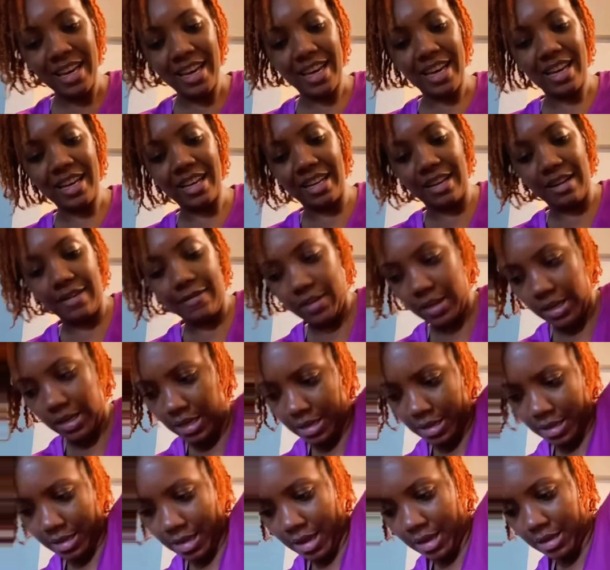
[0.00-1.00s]
How could I
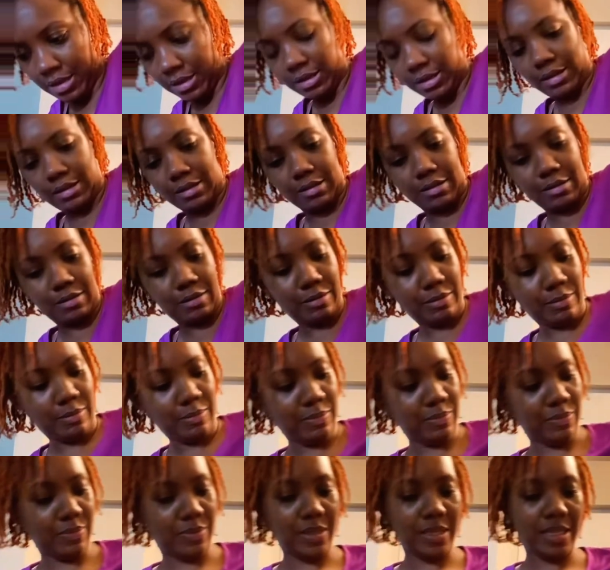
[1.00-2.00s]
forget that, too?
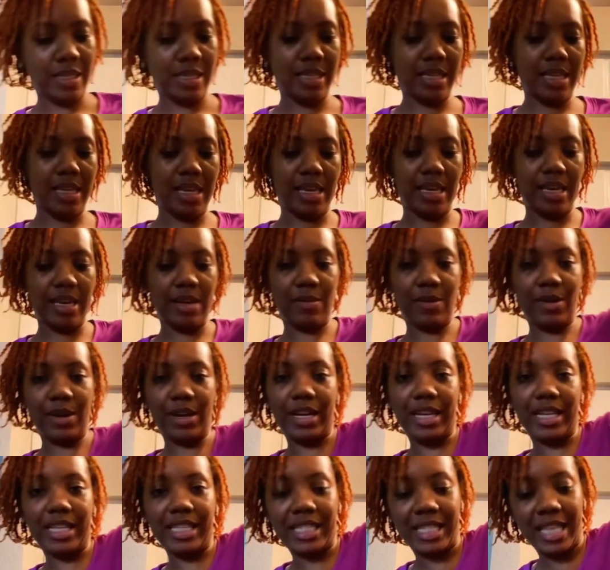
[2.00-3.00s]
Then we're
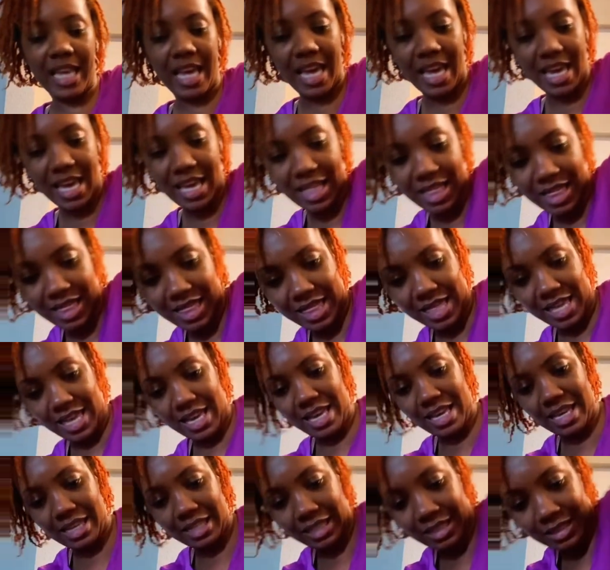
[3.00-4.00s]
going to take
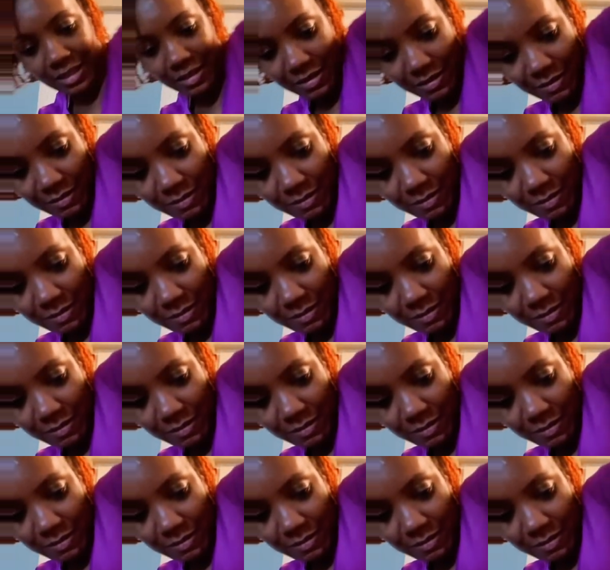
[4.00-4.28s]
this.